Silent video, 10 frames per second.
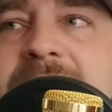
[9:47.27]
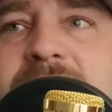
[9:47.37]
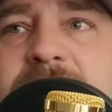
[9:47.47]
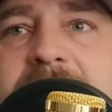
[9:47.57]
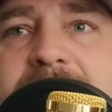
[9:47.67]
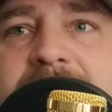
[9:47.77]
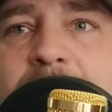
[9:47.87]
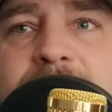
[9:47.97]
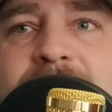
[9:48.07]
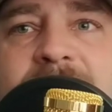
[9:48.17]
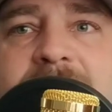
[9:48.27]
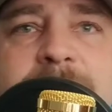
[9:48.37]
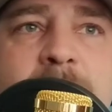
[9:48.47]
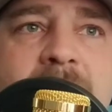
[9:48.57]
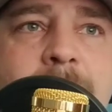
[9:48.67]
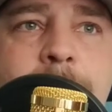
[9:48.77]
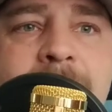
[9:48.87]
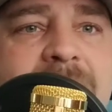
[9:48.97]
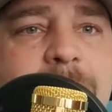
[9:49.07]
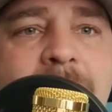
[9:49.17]
continues to get slapped in the face by
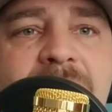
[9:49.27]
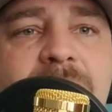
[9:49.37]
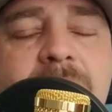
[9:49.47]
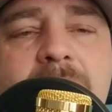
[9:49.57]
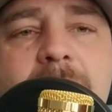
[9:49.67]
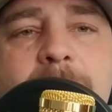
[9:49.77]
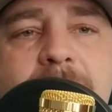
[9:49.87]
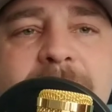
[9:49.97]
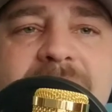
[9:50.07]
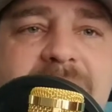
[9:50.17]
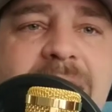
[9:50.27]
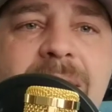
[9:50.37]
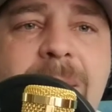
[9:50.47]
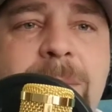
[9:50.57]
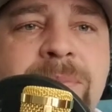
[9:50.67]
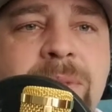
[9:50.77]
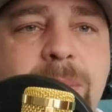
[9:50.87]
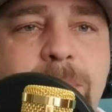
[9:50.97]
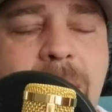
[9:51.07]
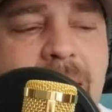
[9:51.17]
the media,
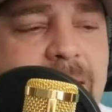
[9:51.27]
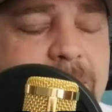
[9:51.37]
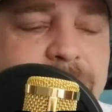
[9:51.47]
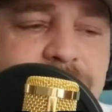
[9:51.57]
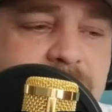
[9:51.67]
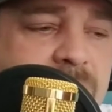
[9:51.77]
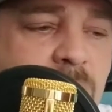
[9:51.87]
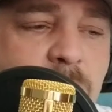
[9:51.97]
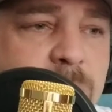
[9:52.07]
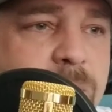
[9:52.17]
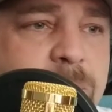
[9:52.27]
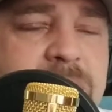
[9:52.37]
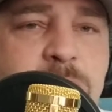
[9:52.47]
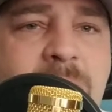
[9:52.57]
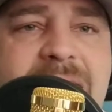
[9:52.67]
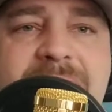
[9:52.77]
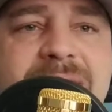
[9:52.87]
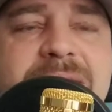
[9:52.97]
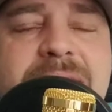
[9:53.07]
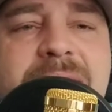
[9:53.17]
by these
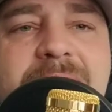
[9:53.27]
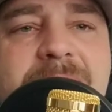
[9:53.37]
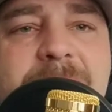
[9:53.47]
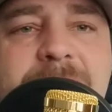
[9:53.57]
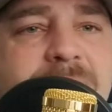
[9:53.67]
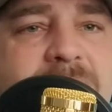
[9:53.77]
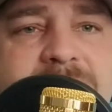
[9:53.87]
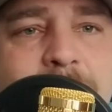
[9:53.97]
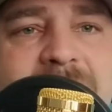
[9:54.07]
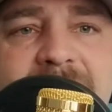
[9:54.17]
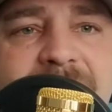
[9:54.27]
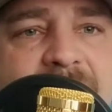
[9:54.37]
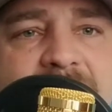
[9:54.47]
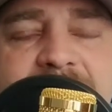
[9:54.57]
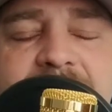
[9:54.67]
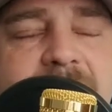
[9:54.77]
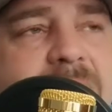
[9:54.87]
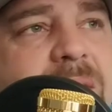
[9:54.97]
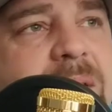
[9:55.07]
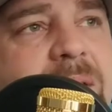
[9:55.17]
rankings, things like PFF,
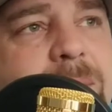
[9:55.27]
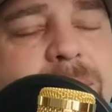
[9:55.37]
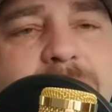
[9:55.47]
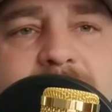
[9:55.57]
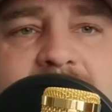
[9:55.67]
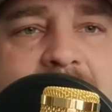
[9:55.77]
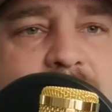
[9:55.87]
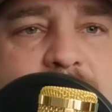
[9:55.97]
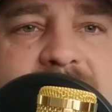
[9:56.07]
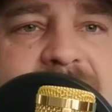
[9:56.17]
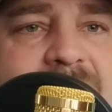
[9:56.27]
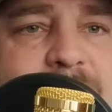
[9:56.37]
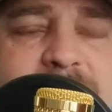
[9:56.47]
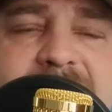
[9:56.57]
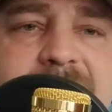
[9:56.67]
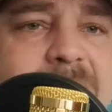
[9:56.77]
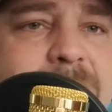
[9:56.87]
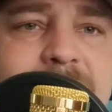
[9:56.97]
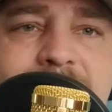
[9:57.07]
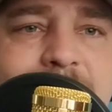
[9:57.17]
now Chris Sims.
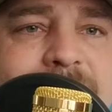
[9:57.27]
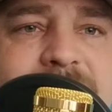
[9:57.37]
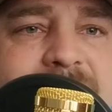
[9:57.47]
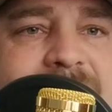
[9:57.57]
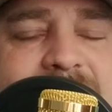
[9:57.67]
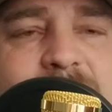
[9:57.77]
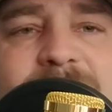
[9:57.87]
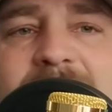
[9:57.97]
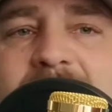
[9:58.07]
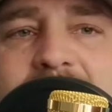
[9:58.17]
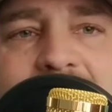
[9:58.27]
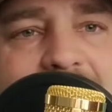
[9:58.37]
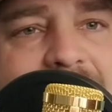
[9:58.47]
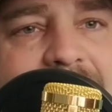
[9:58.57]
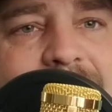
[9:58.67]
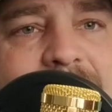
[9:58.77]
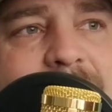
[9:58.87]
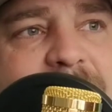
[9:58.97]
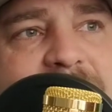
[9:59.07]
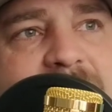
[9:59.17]
It just continues, and
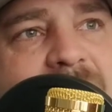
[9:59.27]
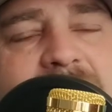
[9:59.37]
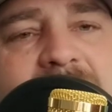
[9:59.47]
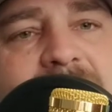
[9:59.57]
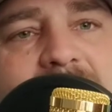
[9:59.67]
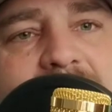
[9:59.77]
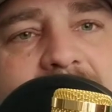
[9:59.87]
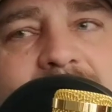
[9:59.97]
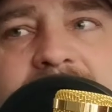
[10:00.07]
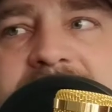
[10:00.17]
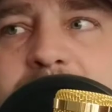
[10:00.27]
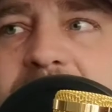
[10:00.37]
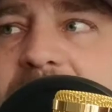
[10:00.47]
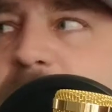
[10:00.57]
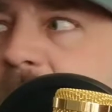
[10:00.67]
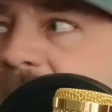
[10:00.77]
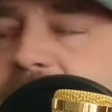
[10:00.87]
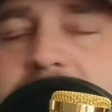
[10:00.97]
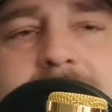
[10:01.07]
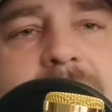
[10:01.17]
even even the CBS
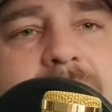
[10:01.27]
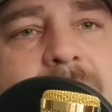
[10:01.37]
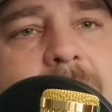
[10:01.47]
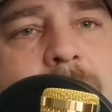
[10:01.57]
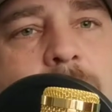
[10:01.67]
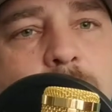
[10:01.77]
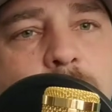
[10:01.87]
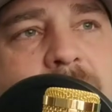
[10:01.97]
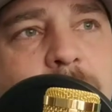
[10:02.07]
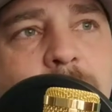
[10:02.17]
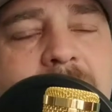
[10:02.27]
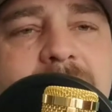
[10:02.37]
rankings, where they were